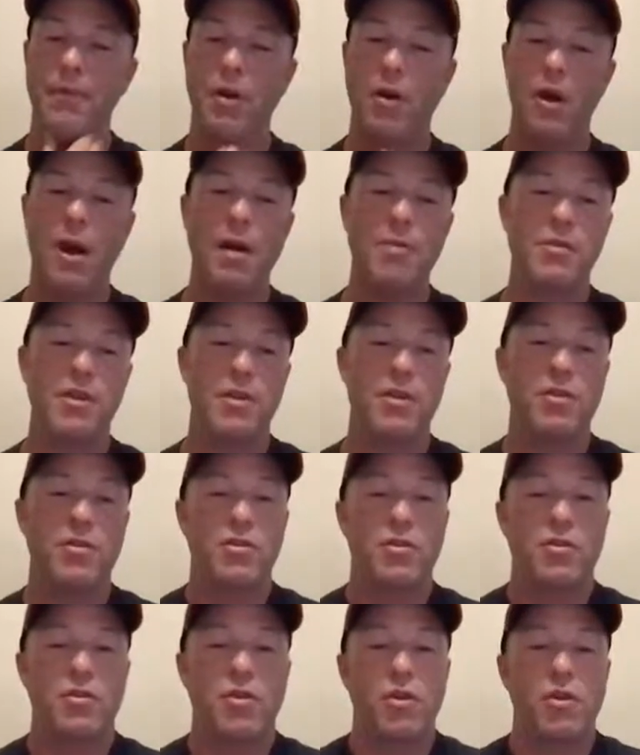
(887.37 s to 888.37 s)
object
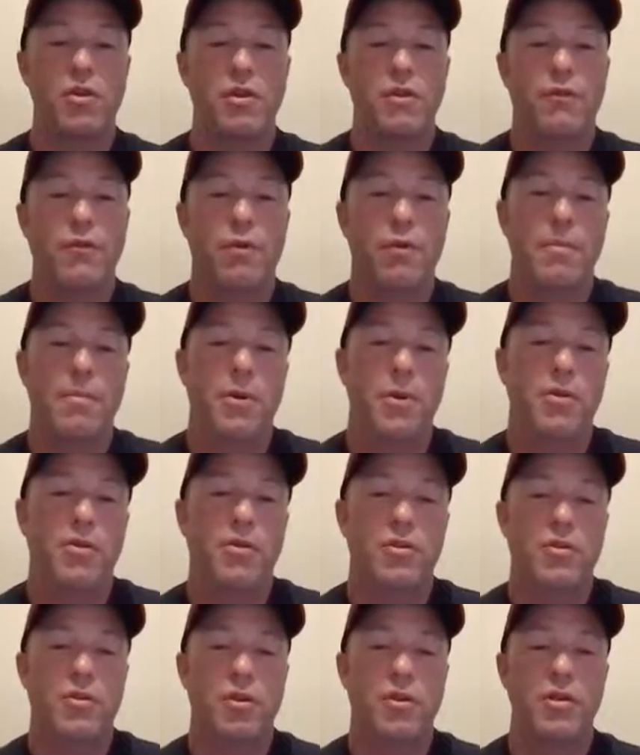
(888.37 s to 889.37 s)
that you're searching for, the boat
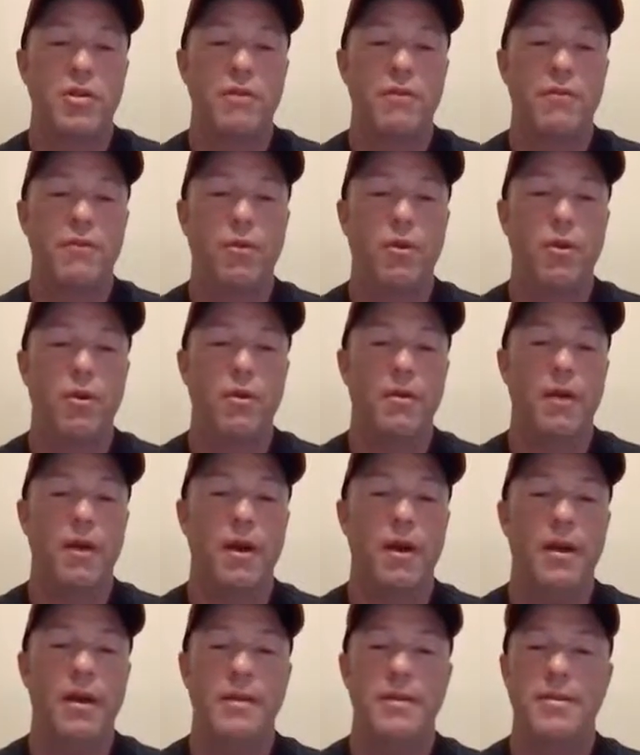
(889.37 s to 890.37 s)
you're searching for,
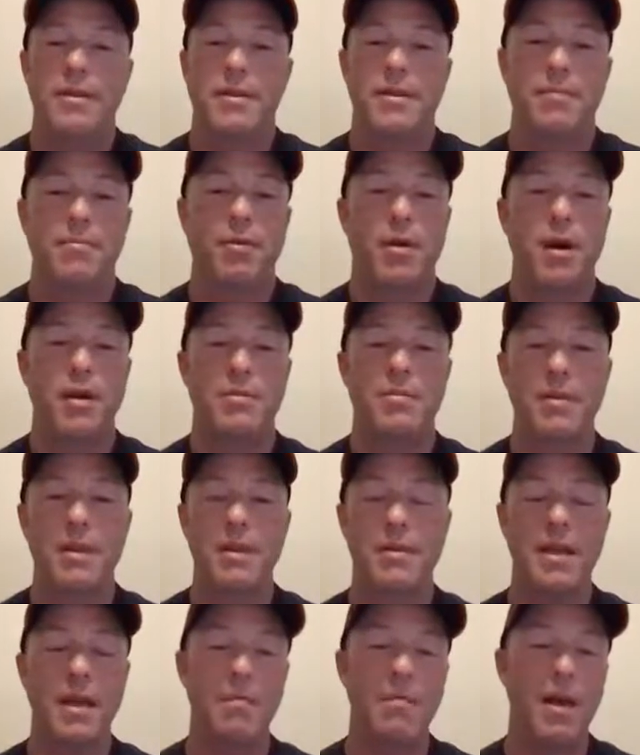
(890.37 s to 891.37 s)
is
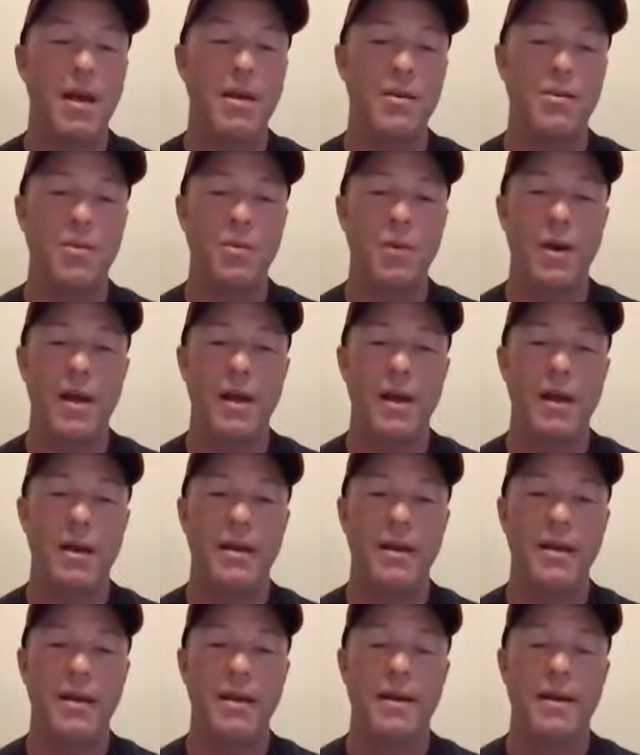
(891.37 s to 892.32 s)
approximately 10 miles away.